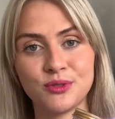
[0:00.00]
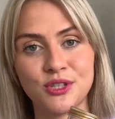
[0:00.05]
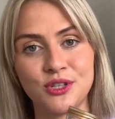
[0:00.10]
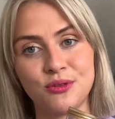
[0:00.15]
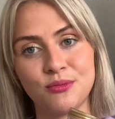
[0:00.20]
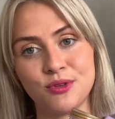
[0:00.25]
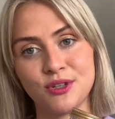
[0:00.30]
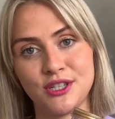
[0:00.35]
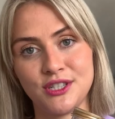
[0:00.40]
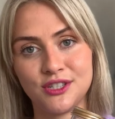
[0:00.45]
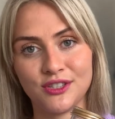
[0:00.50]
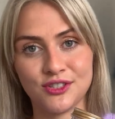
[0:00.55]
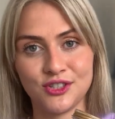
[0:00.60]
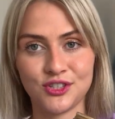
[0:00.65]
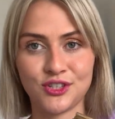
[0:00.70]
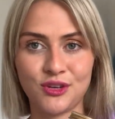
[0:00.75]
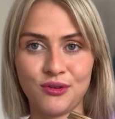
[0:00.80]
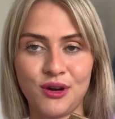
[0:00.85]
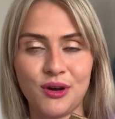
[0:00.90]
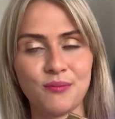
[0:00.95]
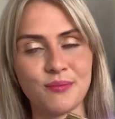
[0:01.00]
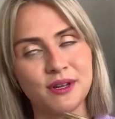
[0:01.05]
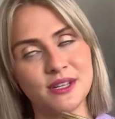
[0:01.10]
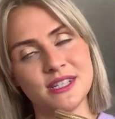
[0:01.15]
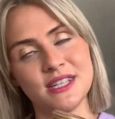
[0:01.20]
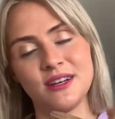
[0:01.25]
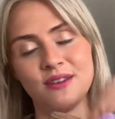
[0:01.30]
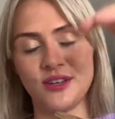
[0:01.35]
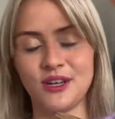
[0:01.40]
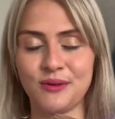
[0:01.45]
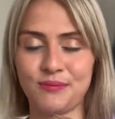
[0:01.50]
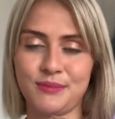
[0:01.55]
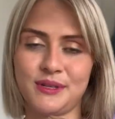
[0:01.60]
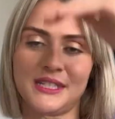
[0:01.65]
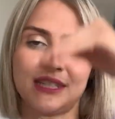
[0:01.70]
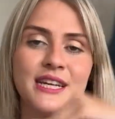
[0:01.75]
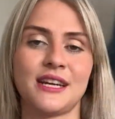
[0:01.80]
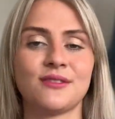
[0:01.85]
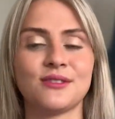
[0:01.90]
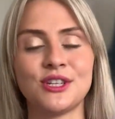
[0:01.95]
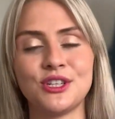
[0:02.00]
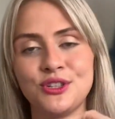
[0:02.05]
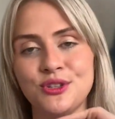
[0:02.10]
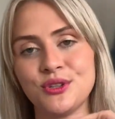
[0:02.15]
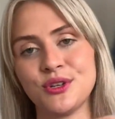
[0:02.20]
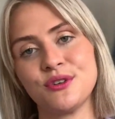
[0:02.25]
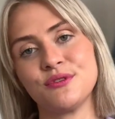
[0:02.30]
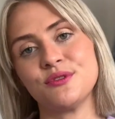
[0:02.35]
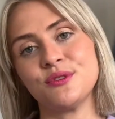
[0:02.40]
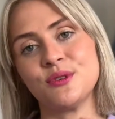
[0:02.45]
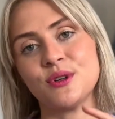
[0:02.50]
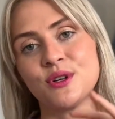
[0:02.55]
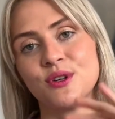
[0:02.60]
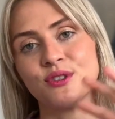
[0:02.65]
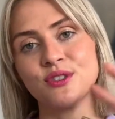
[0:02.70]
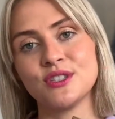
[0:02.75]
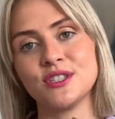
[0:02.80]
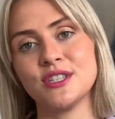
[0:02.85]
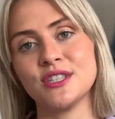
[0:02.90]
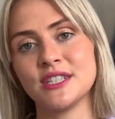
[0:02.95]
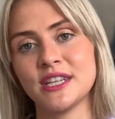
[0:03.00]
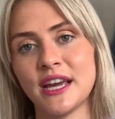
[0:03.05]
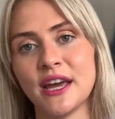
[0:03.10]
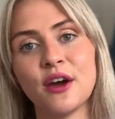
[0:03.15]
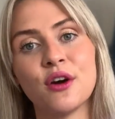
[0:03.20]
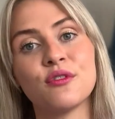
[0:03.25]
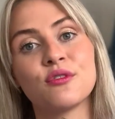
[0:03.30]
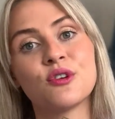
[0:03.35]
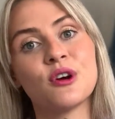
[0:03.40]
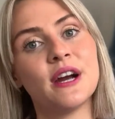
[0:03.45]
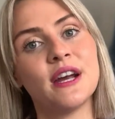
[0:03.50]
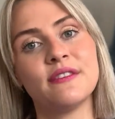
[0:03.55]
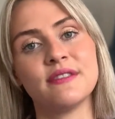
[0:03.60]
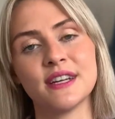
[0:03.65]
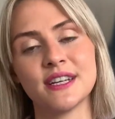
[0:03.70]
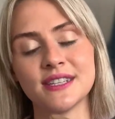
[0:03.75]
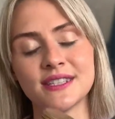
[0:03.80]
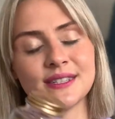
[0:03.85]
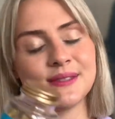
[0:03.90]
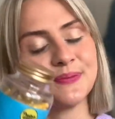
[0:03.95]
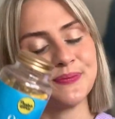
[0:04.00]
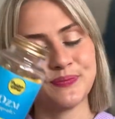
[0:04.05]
so your body doesn't just go up and down and you go through a constant day of cravings.